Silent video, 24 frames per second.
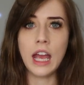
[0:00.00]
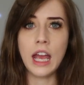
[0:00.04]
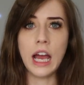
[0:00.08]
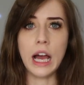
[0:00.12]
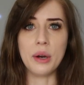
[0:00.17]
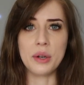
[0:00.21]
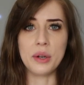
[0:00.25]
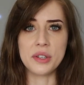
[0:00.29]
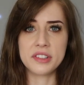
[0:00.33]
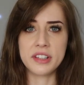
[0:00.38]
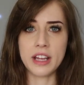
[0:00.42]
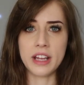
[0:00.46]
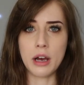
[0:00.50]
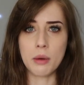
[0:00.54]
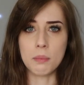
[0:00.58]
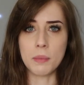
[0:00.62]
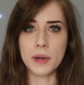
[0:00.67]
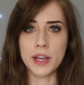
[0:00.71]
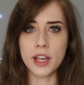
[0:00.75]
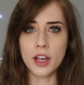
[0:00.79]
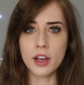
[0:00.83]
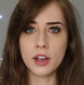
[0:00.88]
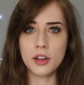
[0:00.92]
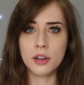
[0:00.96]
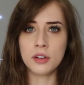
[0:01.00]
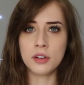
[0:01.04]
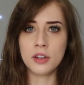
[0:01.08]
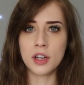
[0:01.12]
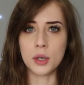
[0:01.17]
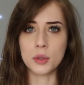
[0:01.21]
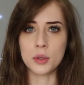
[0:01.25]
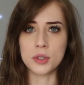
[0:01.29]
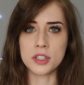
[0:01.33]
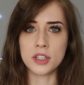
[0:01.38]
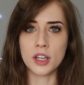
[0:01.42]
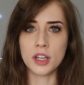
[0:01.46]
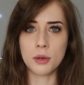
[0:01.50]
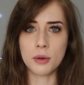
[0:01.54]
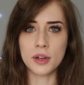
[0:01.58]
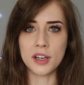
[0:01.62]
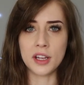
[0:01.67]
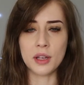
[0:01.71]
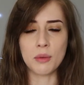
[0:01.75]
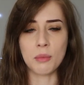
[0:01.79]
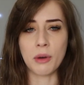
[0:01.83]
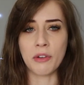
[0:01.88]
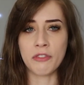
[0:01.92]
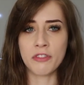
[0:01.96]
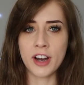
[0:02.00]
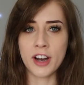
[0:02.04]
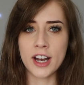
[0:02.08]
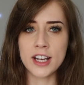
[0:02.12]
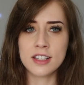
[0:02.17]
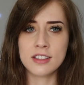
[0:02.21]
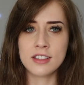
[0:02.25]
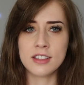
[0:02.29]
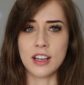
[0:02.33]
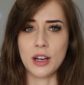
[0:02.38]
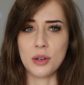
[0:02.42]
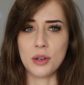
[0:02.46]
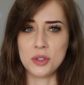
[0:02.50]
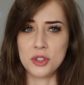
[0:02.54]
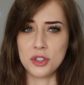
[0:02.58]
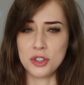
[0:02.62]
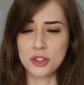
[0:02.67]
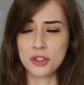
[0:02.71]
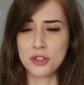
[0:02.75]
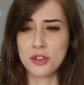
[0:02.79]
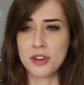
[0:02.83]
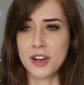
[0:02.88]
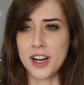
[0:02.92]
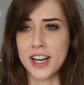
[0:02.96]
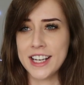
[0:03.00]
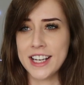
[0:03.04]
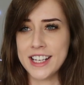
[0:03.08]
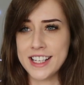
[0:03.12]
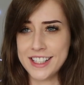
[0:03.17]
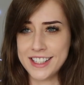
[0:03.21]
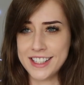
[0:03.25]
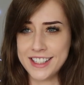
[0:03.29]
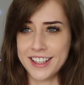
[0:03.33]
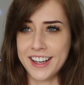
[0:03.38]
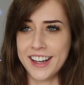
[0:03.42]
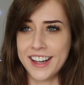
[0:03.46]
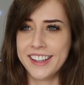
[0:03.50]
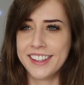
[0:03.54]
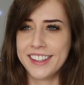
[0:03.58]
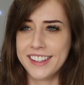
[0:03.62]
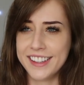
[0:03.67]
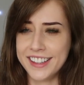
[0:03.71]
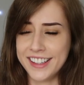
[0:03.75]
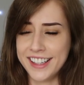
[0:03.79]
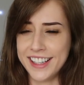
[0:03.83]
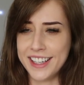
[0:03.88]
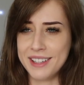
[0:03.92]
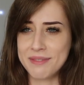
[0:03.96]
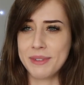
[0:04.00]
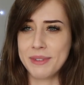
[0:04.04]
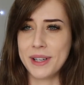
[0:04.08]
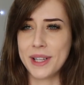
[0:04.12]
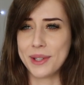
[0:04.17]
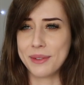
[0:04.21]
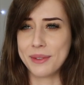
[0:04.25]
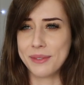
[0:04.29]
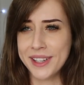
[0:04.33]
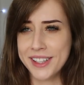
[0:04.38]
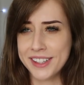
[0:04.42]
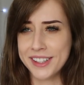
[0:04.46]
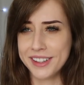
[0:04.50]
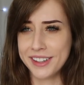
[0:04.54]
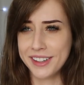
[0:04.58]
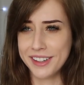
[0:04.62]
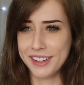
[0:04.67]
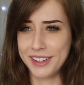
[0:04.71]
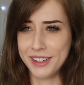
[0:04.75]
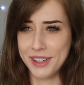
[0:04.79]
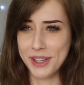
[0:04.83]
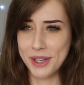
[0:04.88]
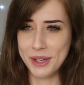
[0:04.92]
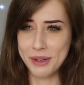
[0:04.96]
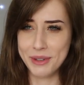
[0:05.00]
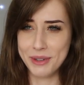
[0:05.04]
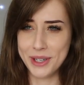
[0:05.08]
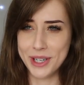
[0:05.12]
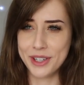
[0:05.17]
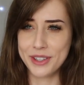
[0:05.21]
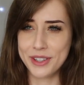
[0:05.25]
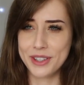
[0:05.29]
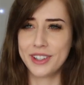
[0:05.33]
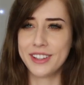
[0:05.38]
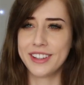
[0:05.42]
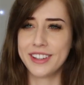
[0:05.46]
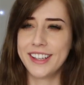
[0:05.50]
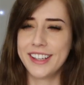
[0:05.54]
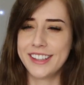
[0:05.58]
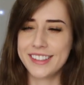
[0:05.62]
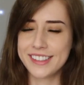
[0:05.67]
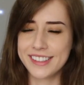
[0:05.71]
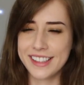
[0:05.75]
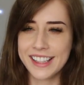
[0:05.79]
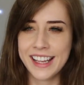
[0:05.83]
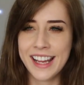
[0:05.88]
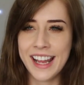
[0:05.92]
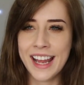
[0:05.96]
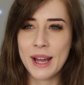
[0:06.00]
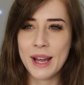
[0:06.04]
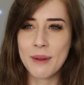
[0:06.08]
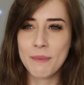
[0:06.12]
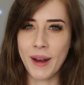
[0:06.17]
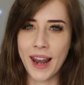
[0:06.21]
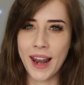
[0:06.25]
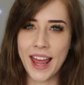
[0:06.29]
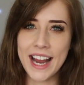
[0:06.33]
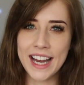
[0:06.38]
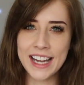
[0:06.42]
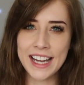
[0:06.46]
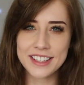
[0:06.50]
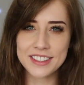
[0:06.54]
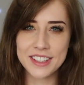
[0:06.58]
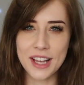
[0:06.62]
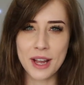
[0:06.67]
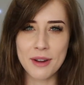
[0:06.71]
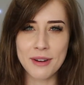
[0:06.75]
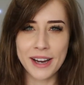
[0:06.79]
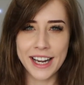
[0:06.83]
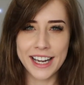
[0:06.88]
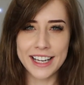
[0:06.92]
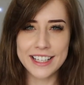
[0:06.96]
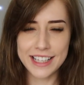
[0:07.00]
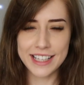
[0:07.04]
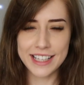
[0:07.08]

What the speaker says: I was sat on my own, I was nowhere near my friends, I was just crying silently by the window like, oh my god, this plane's going